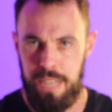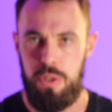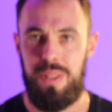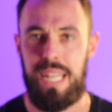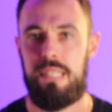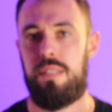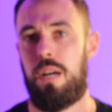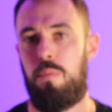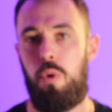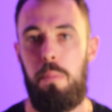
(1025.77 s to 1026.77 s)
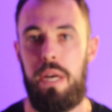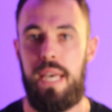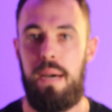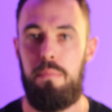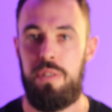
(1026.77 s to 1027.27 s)
if you'd like to talk more about
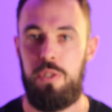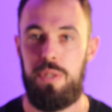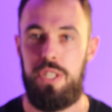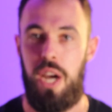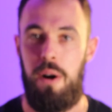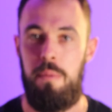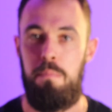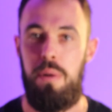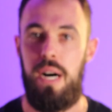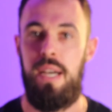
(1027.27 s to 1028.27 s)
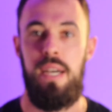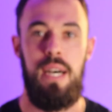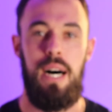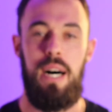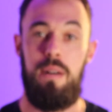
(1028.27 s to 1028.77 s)
that, please reach out. But
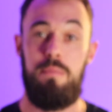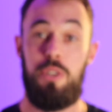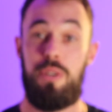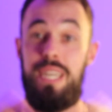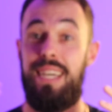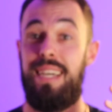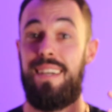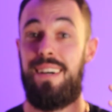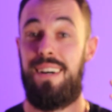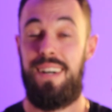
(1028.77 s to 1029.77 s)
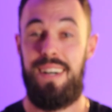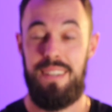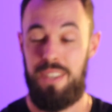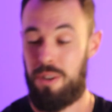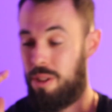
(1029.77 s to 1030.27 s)
you're getting,
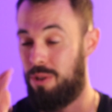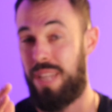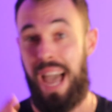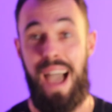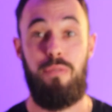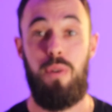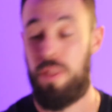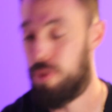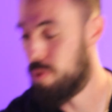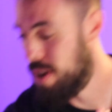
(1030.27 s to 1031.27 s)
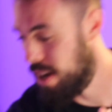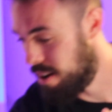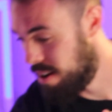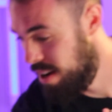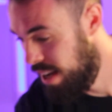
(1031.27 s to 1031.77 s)
you know, close to halfway through
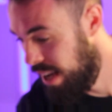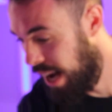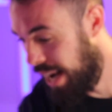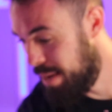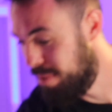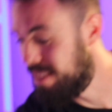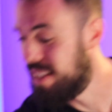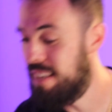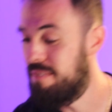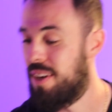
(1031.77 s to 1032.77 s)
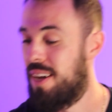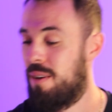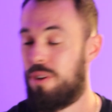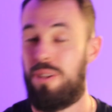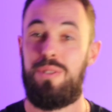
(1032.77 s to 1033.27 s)
here, I believe.
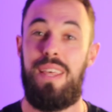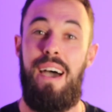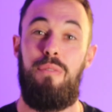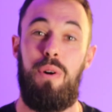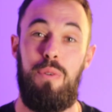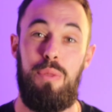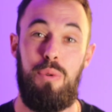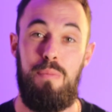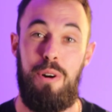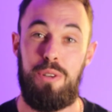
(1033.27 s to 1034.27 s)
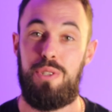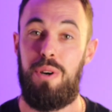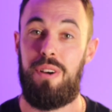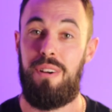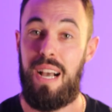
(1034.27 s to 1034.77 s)
You're close to the halfway through mark.
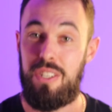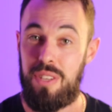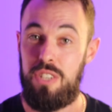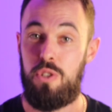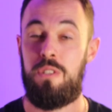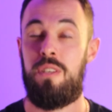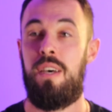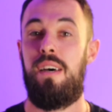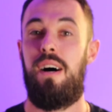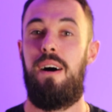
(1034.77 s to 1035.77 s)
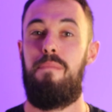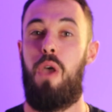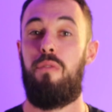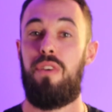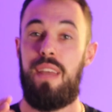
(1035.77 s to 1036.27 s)
So congratulations.
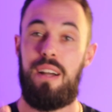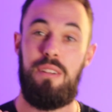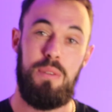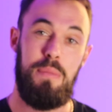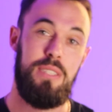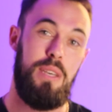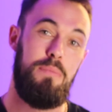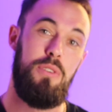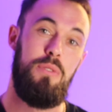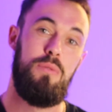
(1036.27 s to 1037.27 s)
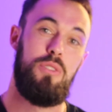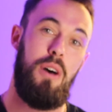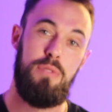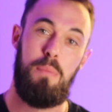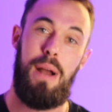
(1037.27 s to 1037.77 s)
Hopefully that clears some things up to you,
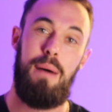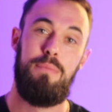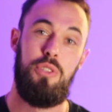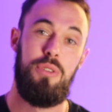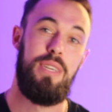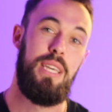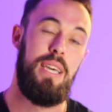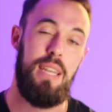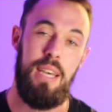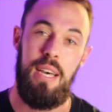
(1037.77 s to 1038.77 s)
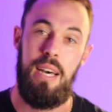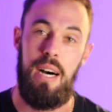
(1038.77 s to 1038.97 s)
solve some problems so you can get